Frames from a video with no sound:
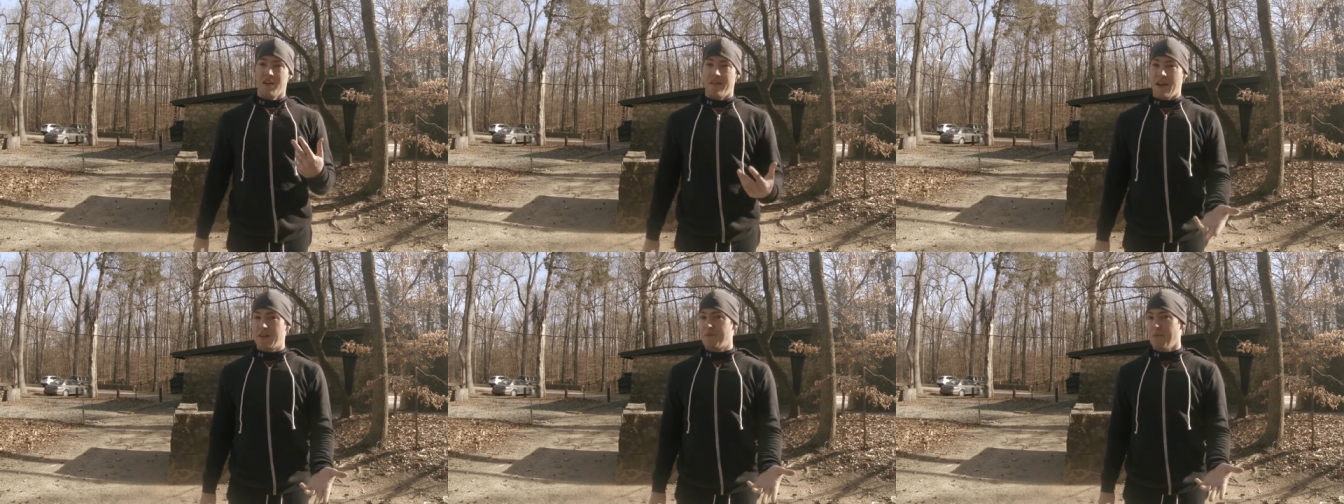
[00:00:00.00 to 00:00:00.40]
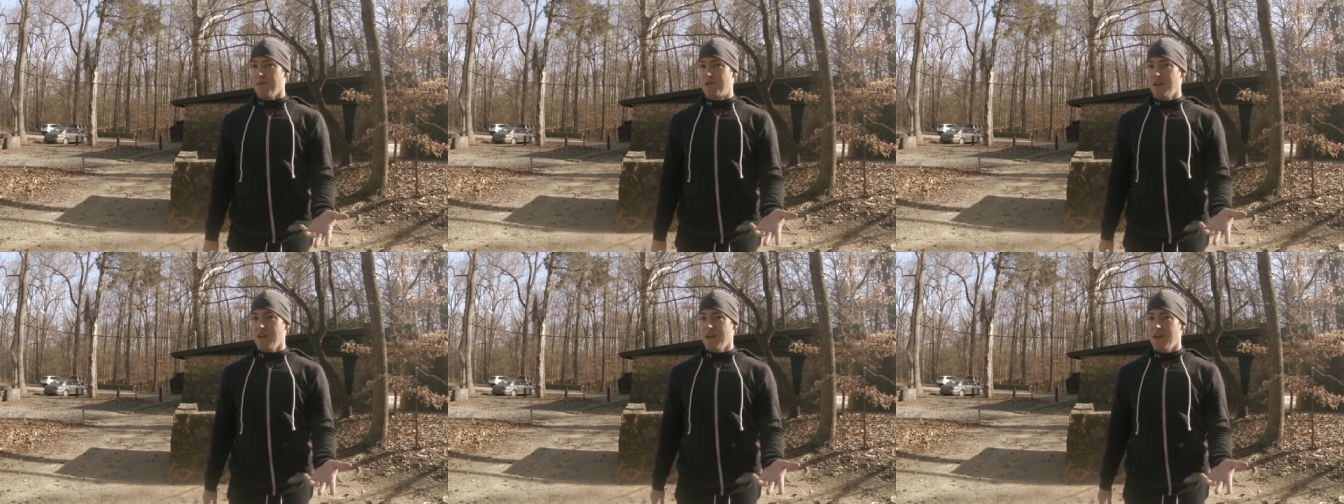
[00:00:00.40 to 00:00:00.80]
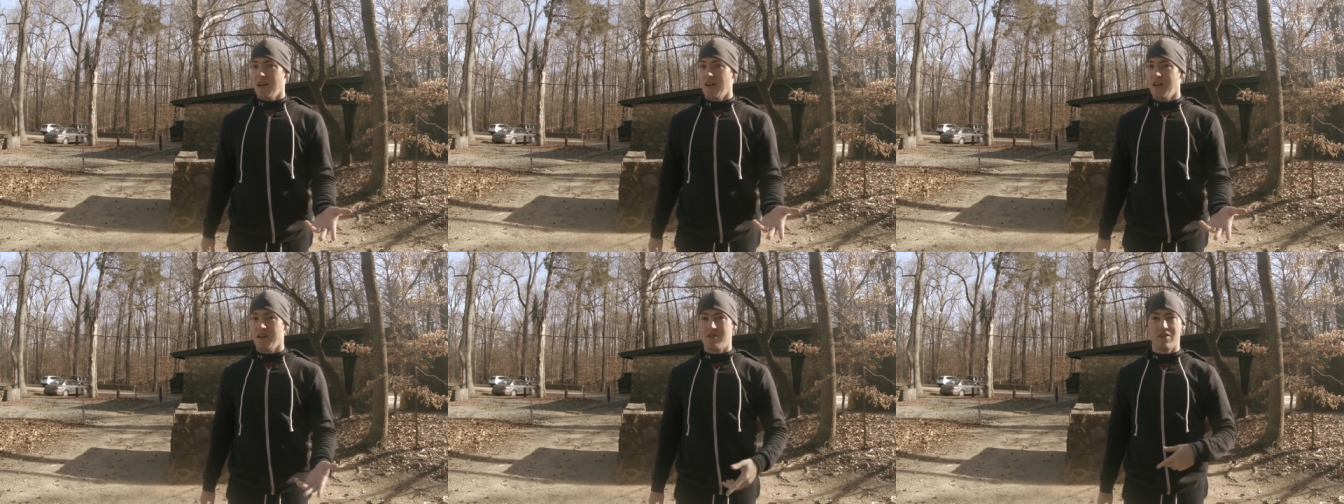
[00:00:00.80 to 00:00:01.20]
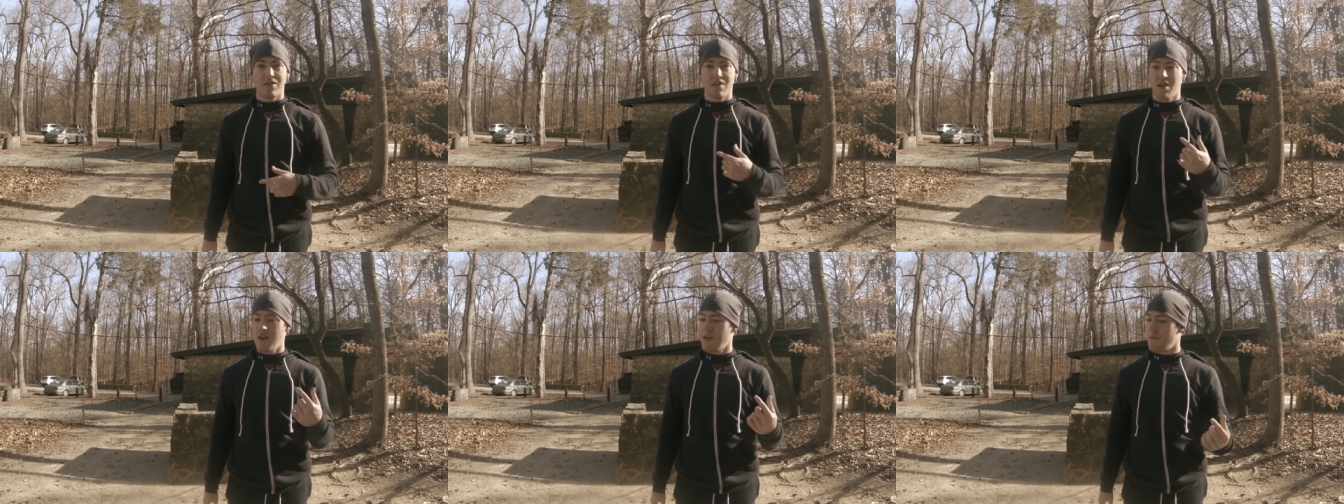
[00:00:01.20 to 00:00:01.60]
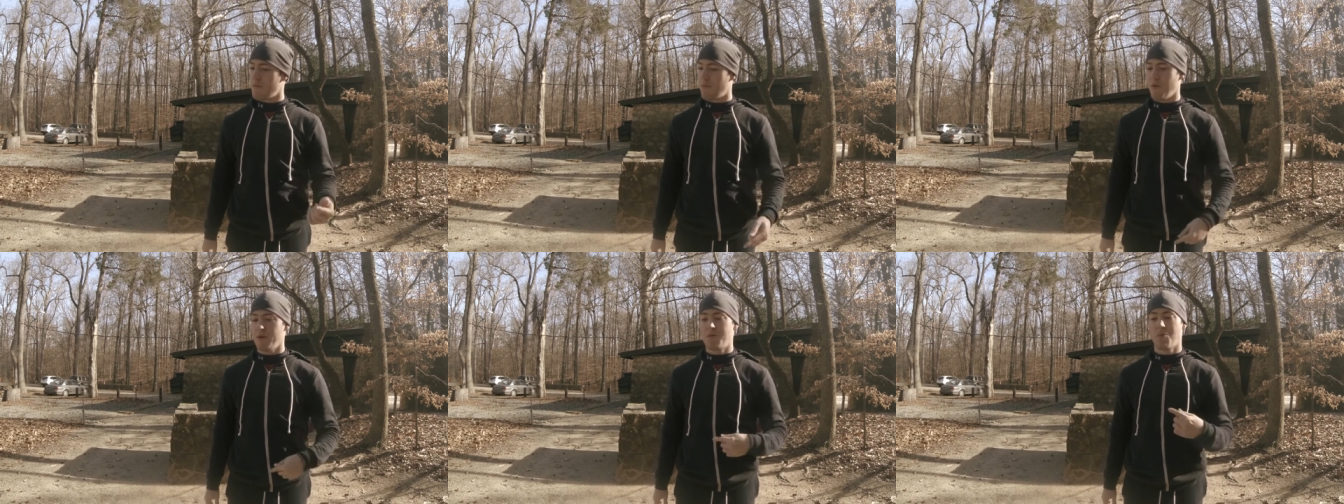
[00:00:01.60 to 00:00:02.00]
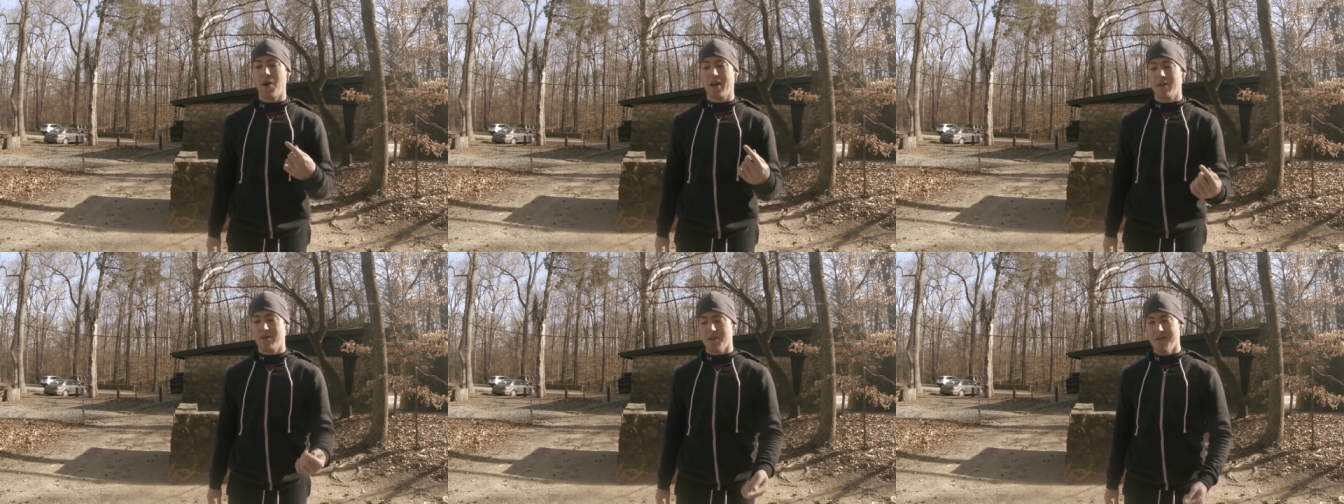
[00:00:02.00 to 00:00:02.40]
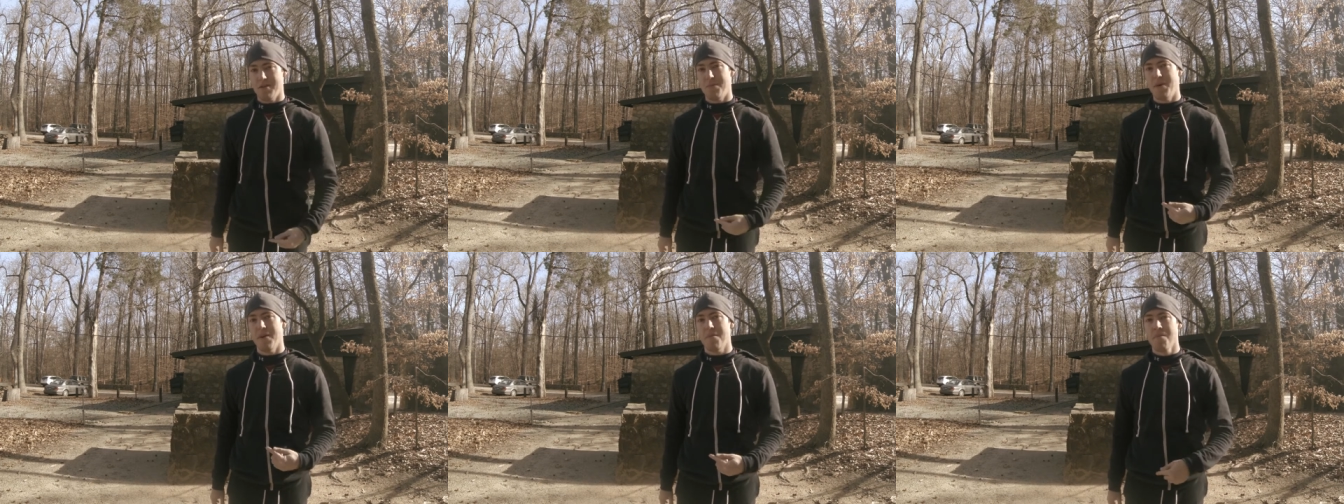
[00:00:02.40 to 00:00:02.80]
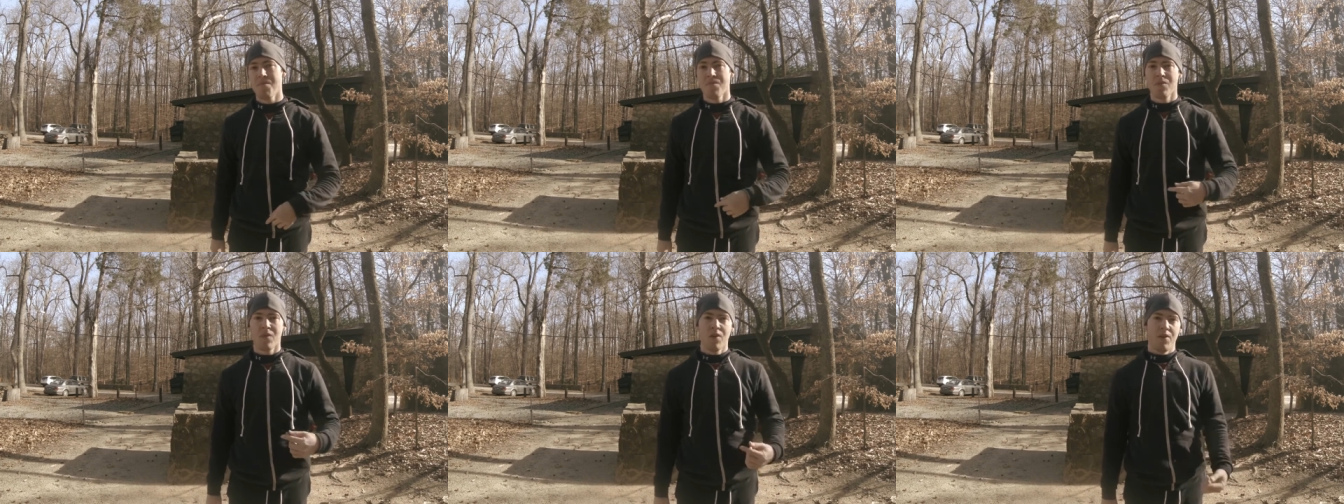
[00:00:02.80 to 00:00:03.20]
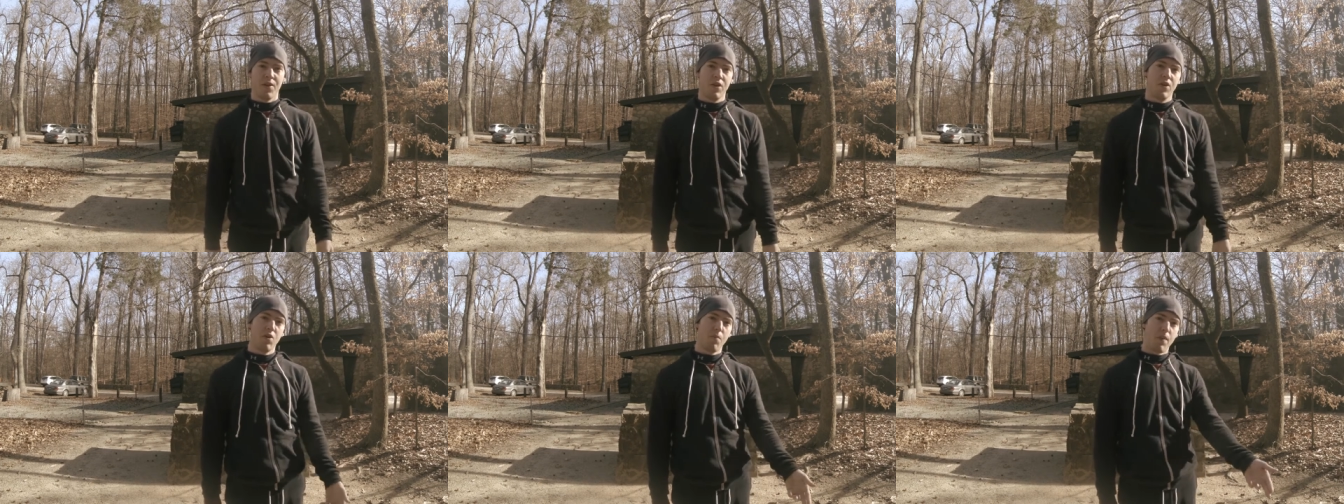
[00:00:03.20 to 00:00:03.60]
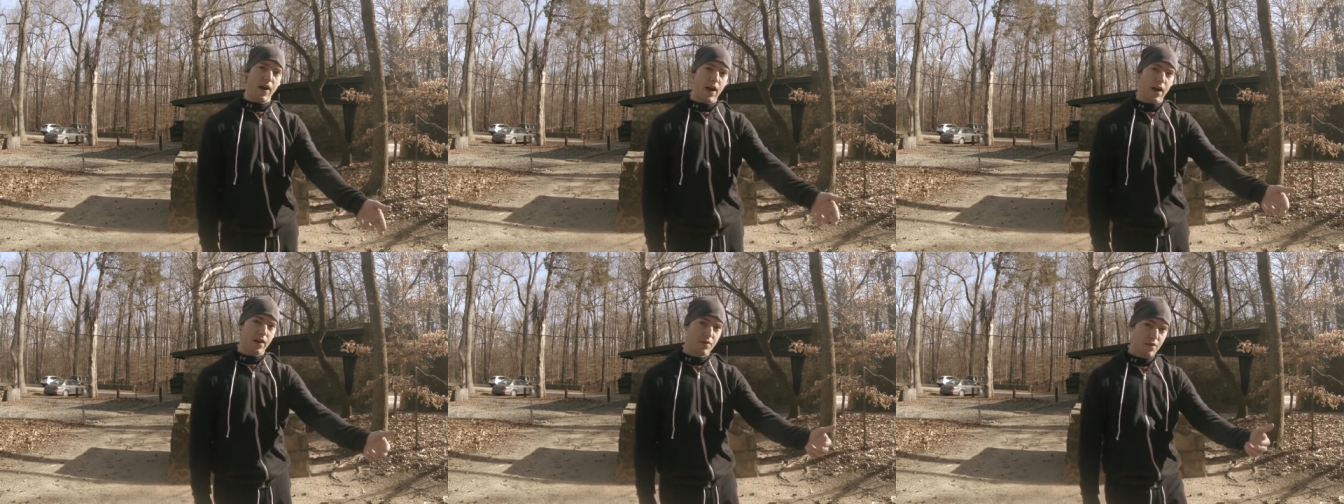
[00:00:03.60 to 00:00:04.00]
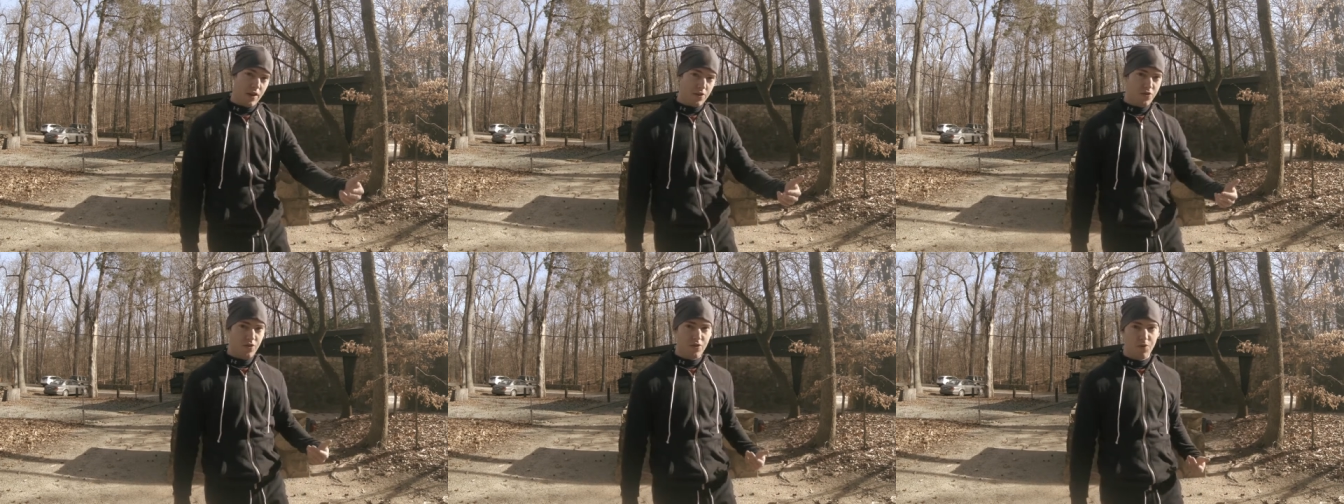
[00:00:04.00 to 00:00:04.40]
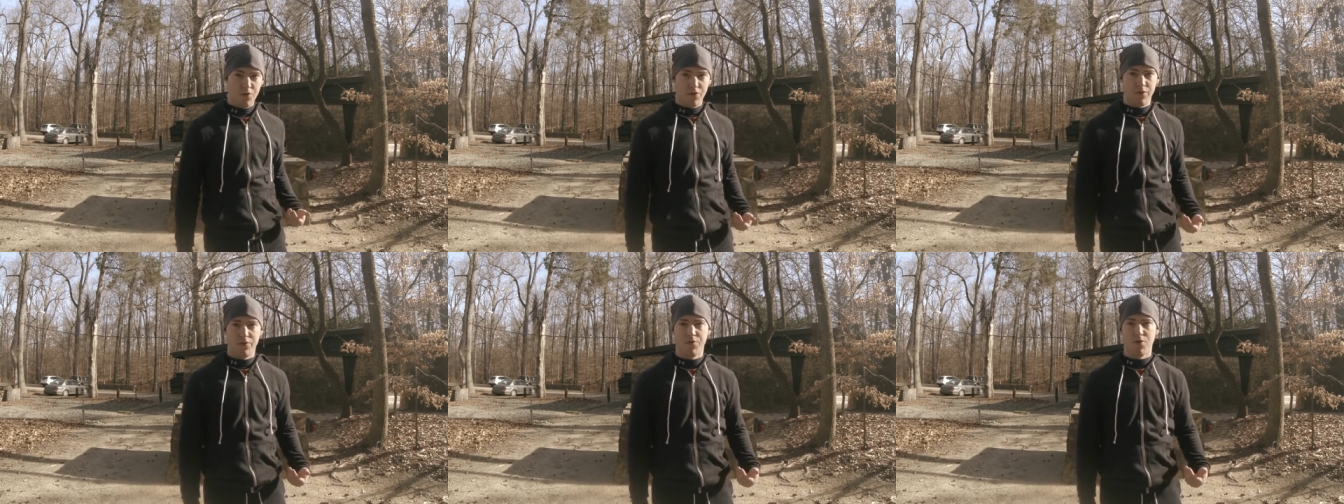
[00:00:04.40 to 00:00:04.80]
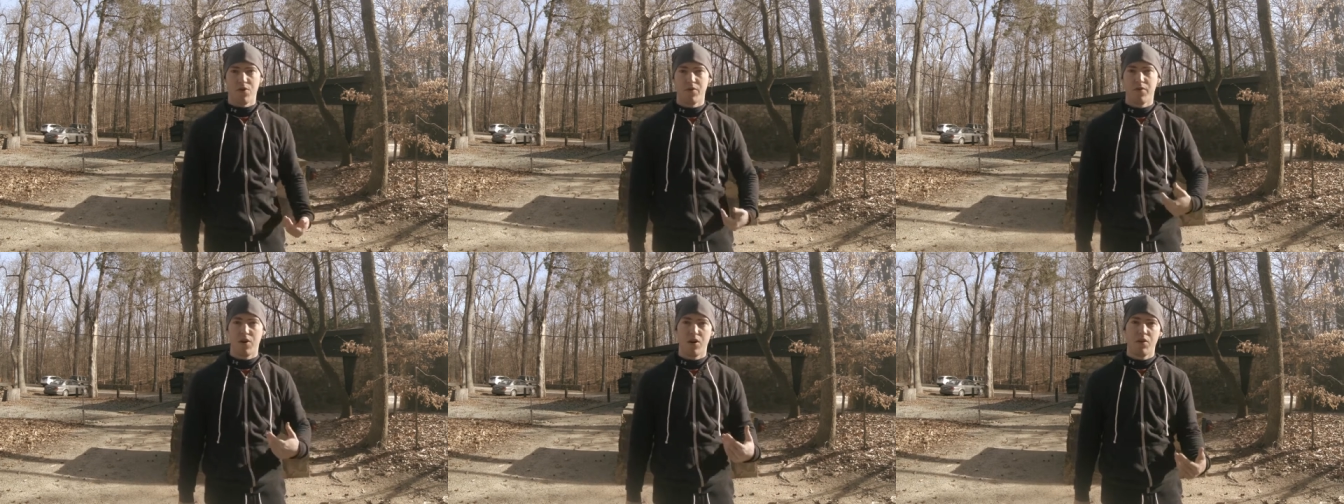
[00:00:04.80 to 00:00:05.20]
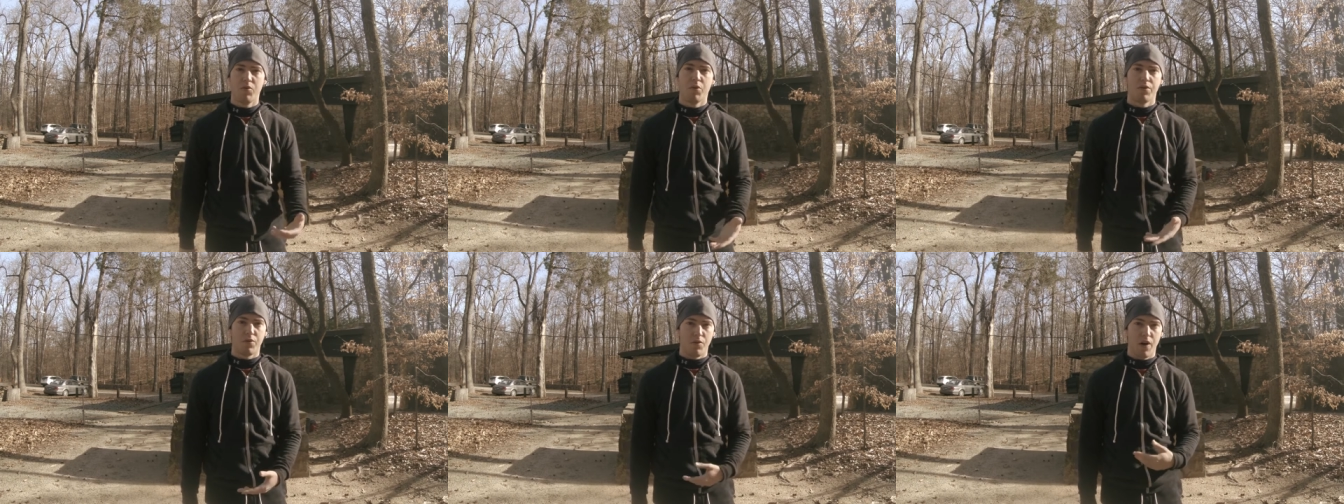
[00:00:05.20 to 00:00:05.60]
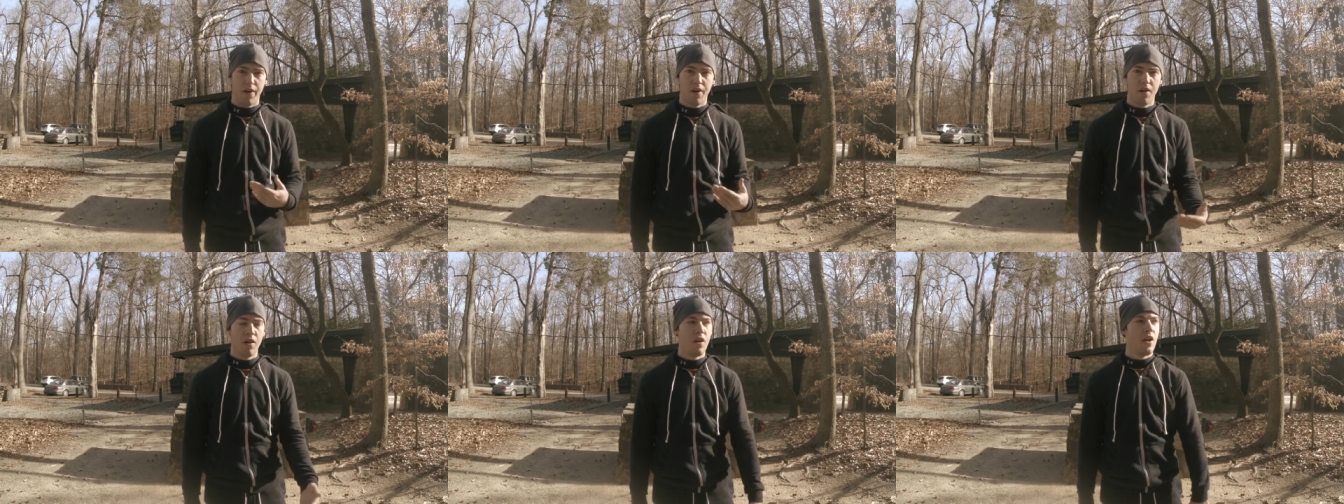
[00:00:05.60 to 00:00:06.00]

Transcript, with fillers: that's pretty much it. Just once you practice those a bit, you can go back to actually doing the full vault with the run,